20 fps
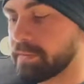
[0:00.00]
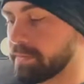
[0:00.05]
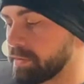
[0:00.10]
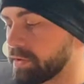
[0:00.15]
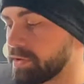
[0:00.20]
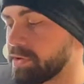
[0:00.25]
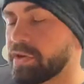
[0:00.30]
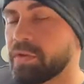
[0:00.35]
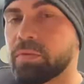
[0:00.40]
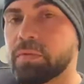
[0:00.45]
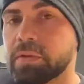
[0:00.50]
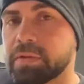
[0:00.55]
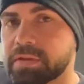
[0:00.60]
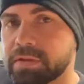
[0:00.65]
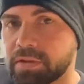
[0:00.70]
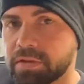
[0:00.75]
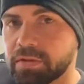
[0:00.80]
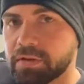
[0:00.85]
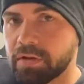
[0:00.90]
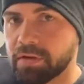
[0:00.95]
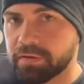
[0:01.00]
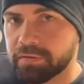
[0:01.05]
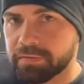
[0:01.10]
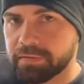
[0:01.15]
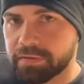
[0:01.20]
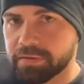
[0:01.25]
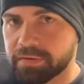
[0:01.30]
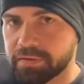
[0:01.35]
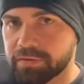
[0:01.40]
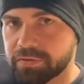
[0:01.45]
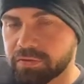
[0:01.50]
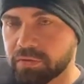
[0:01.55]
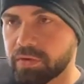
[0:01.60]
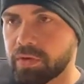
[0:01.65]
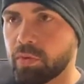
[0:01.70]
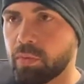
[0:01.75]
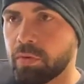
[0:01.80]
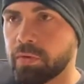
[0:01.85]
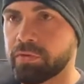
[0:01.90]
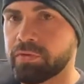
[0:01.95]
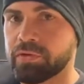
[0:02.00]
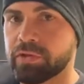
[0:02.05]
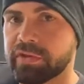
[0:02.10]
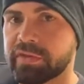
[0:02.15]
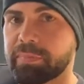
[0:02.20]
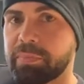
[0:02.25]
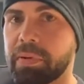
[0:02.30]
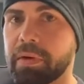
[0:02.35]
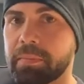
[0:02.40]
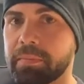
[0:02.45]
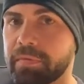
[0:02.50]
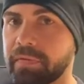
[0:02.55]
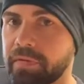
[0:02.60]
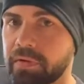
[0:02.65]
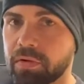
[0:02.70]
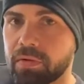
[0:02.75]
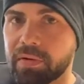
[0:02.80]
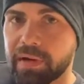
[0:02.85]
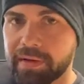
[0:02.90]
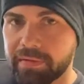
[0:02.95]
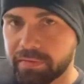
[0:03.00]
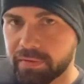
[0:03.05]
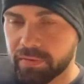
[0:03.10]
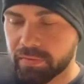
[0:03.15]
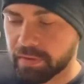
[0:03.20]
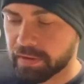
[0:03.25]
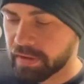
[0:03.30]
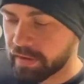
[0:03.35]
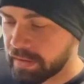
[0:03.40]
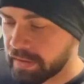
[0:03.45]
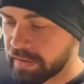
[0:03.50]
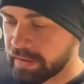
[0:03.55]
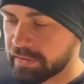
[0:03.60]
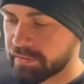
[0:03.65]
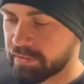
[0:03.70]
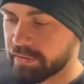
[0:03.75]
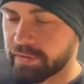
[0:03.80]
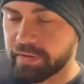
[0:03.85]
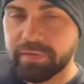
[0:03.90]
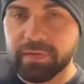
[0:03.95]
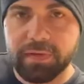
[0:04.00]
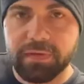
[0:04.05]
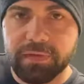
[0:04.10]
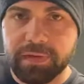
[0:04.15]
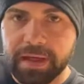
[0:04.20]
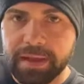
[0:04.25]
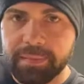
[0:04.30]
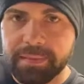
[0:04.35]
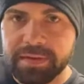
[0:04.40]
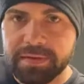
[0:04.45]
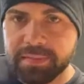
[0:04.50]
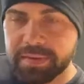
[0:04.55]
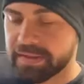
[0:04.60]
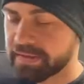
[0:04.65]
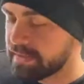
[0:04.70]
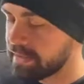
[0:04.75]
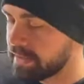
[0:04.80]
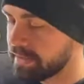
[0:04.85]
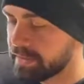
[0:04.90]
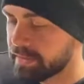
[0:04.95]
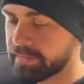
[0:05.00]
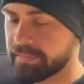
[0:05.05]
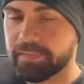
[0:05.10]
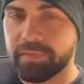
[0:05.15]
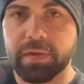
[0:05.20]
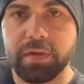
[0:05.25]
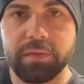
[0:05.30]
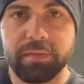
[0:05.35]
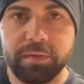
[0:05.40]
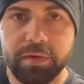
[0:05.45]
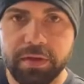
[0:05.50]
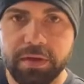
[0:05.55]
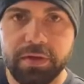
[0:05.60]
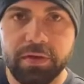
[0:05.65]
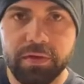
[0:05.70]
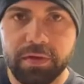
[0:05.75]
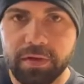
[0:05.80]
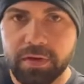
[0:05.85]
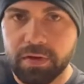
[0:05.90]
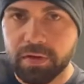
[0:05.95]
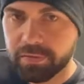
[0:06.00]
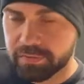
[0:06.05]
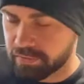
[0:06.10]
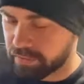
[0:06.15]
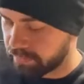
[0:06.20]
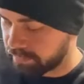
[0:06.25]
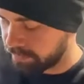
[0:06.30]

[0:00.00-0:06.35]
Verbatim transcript: machine will turn off. So you won't just pump fuel everywhere. So if the flame is missing, the, the unit goes off